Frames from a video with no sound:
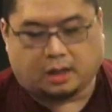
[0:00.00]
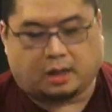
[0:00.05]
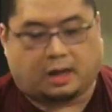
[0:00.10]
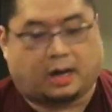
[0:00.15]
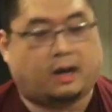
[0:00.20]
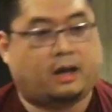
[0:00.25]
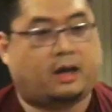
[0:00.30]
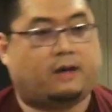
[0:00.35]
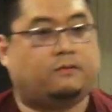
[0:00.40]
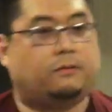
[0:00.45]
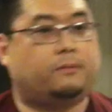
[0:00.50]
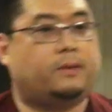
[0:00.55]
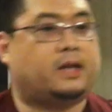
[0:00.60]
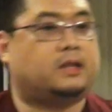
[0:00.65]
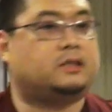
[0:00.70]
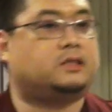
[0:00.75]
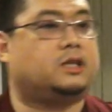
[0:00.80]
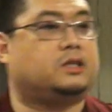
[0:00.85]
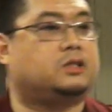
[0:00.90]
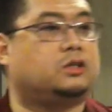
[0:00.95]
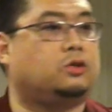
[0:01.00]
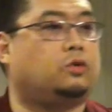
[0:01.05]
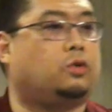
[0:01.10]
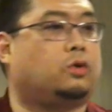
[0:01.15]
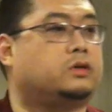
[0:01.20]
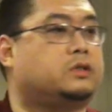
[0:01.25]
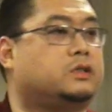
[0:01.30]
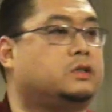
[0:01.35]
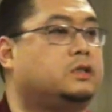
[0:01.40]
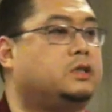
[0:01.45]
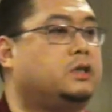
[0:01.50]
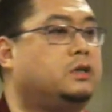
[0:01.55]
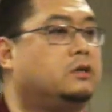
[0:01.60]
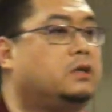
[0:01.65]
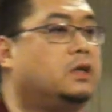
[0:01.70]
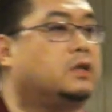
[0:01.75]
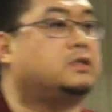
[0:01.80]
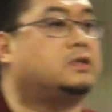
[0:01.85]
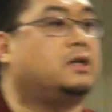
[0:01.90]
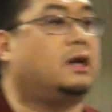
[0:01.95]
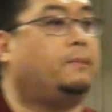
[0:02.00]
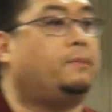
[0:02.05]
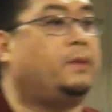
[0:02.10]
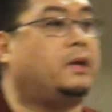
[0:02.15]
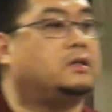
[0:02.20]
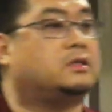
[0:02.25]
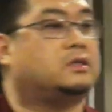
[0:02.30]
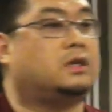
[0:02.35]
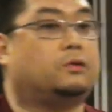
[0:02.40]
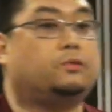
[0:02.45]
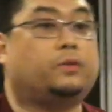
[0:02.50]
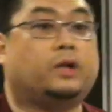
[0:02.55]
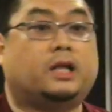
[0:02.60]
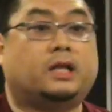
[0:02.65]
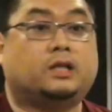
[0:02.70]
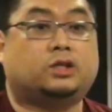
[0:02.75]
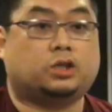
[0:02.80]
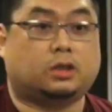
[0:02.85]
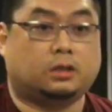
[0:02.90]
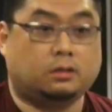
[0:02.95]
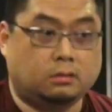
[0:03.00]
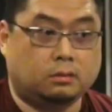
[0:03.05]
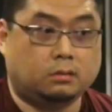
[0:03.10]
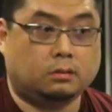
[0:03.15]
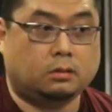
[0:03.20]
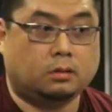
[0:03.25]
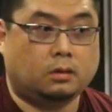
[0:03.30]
I'll have a meditation courses here that's not based on religion.